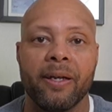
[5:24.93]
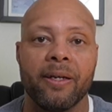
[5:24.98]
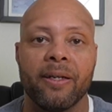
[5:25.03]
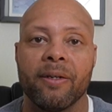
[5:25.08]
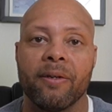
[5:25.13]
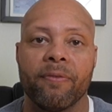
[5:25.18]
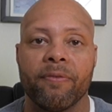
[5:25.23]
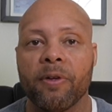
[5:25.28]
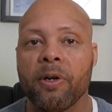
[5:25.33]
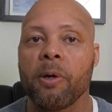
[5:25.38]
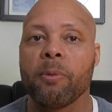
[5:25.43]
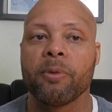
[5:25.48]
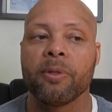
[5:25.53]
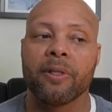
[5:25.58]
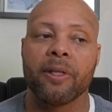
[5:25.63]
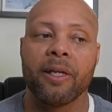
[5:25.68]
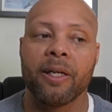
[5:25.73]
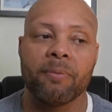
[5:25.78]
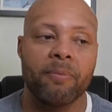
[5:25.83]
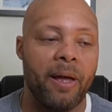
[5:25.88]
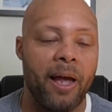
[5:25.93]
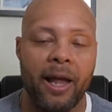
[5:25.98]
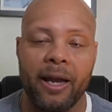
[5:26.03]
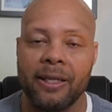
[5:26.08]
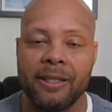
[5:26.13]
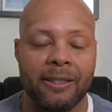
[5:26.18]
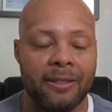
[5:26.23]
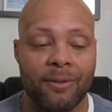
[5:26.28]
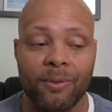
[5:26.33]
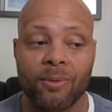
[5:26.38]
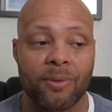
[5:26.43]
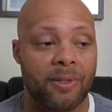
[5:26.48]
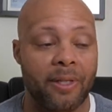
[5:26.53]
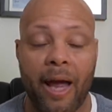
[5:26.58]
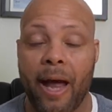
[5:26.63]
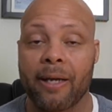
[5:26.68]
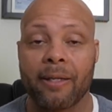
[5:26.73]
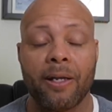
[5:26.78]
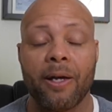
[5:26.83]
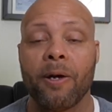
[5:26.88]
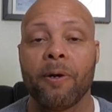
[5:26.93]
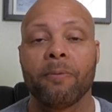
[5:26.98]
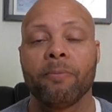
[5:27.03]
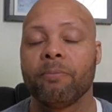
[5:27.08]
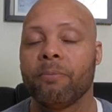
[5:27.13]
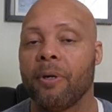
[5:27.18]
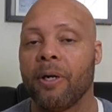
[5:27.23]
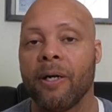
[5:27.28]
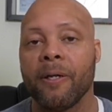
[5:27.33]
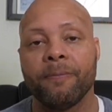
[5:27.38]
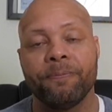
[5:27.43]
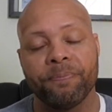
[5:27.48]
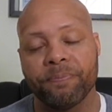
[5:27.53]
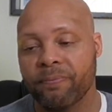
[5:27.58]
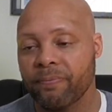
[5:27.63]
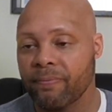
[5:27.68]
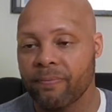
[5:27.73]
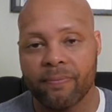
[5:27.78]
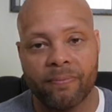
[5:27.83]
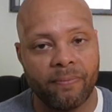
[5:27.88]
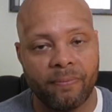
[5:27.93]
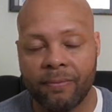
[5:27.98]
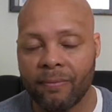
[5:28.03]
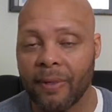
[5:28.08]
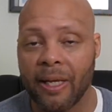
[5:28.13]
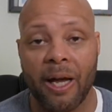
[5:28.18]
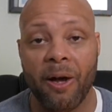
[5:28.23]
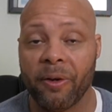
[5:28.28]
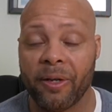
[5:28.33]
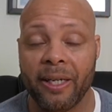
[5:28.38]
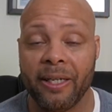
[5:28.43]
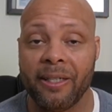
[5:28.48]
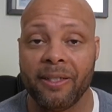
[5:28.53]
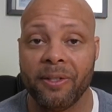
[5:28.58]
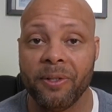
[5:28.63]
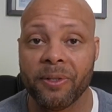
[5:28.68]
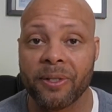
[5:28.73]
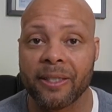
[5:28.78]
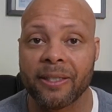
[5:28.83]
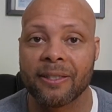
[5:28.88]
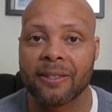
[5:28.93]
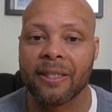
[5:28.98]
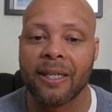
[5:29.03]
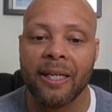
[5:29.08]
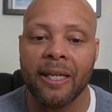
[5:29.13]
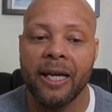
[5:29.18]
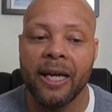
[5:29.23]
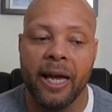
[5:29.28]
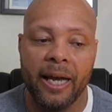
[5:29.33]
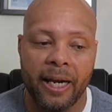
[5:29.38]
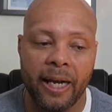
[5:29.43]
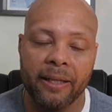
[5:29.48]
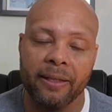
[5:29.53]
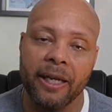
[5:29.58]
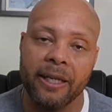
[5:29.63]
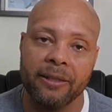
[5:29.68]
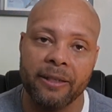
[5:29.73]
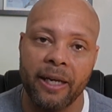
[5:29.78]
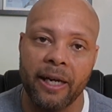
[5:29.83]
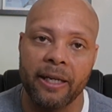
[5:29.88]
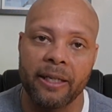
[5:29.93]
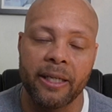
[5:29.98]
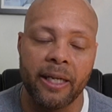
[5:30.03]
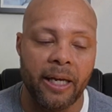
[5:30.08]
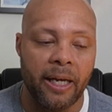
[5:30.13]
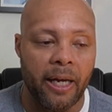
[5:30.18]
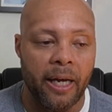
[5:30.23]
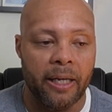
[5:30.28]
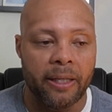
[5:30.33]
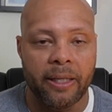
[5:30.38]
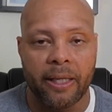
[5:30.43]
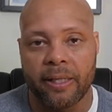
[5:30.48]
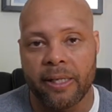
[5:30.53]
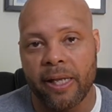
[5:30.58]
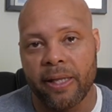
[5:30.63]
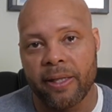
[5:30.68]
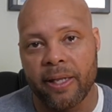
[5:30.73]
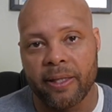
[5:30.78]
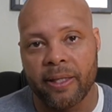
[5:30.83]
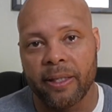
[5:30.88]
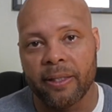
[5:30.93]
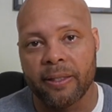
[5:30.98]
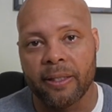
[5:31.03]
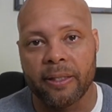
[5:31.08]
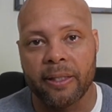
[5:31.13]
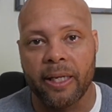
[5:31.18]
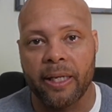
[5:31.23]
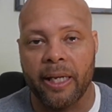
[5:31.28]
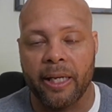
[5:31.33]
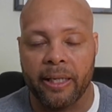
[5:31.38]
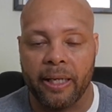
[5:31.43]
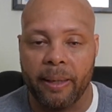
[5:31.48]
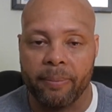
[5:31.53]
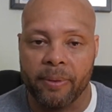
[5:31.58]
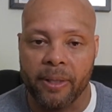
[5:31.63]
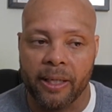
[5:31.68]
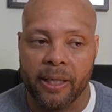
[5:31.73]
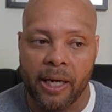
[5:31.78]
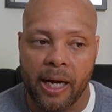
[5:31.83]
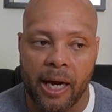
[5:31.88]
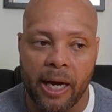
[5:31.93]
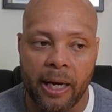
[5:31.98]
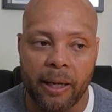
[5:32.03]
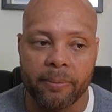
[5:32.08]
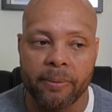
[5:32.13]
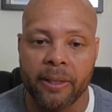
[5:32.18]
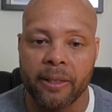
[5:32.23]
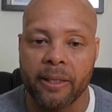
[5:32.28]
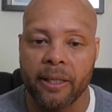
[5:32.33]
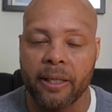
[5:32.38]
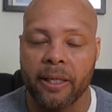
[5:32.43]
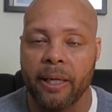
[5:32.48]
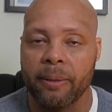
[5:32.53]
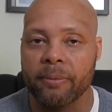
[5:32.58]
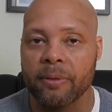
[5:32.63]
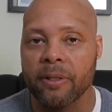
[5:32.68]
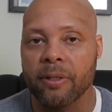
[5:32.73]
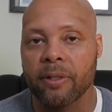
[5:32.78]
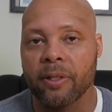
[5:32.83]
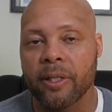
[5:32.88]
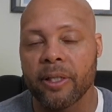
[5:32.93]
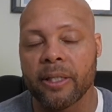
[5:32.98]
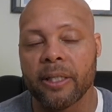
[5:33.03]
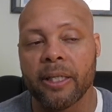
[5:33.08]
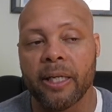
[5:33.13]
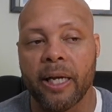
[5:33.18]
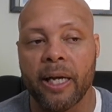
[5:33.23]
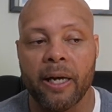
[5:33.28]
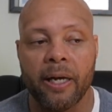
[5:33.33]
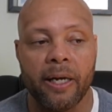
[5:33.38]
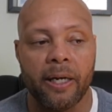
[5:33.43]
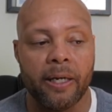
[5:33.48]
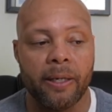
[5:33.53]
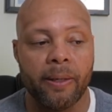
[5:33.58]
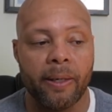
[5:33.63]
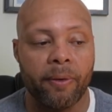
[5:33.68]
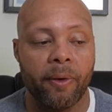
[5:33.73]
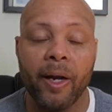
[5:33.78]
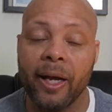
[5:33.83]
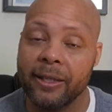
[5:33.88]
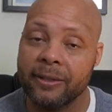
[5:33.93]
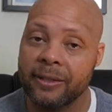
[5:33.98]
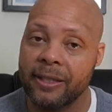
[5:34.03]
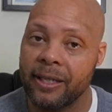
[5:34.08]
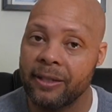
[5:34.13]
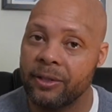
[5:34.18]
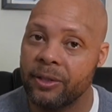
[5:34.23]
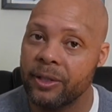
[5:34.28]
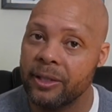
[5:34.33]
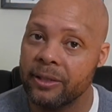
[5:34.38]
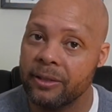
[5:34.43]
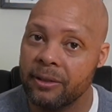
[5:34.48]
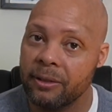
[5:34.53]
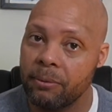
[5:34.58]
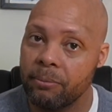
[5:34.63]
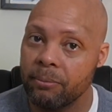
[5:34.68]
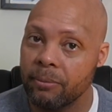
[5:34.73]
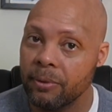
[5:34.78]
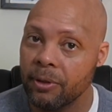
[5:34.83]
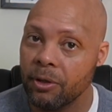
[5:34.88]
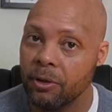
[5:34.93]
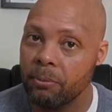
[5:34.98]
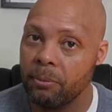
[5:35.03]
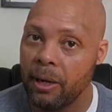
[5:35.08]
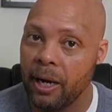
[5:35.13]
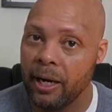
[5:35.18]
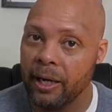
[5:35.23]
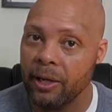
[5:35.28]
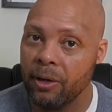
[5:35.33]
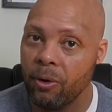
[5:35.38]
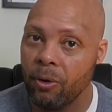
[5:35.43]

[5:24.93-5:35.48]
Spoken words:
end of the film? Be like, man, this dude's jacked up, but how can he do this? And I like that they did that. They kept it calm. They kept it good. I gotta say, there is some little body